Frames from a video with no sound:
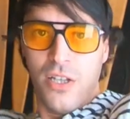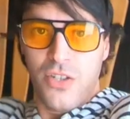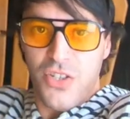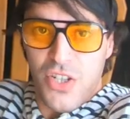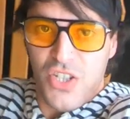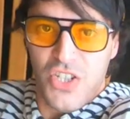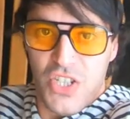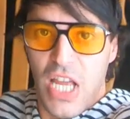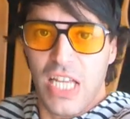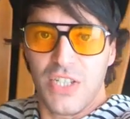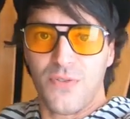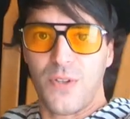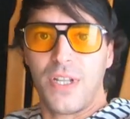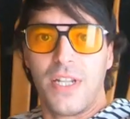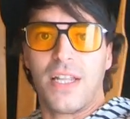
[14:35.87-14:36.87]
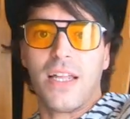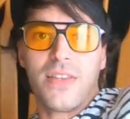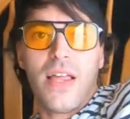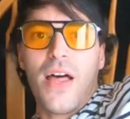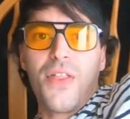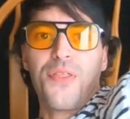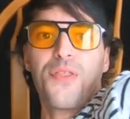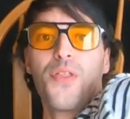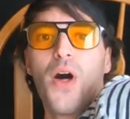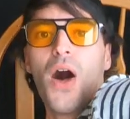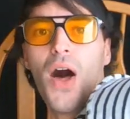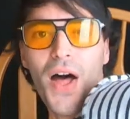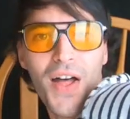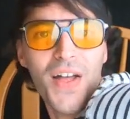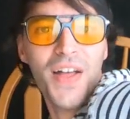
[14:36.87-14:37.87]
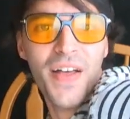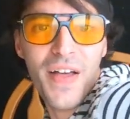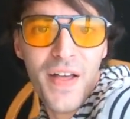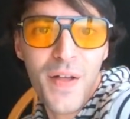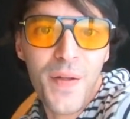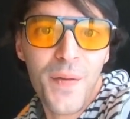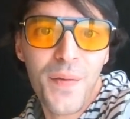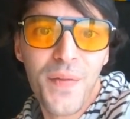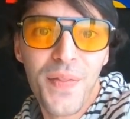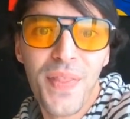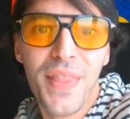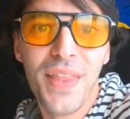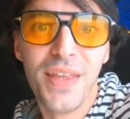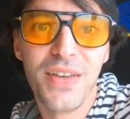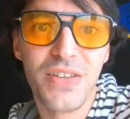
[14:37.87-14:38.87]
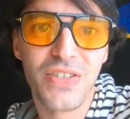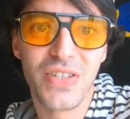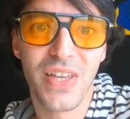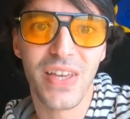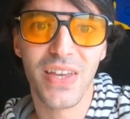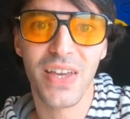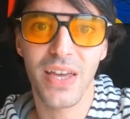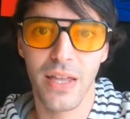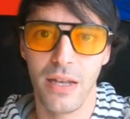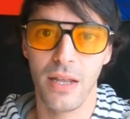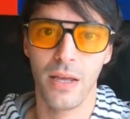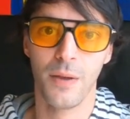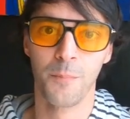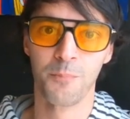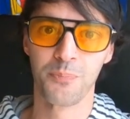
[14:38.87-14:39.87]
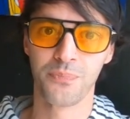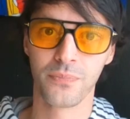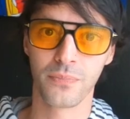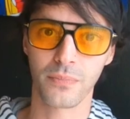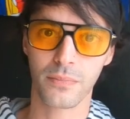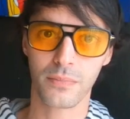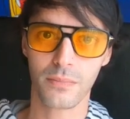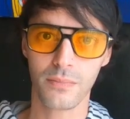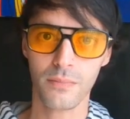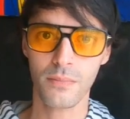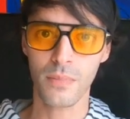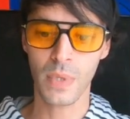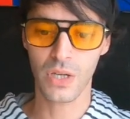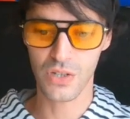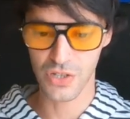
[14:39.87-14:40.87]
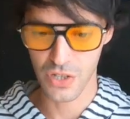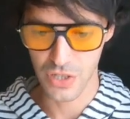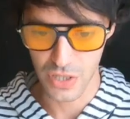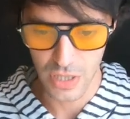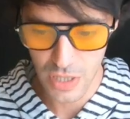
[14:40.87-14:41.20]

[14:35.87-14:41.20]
successfully let that thought sink in, because it's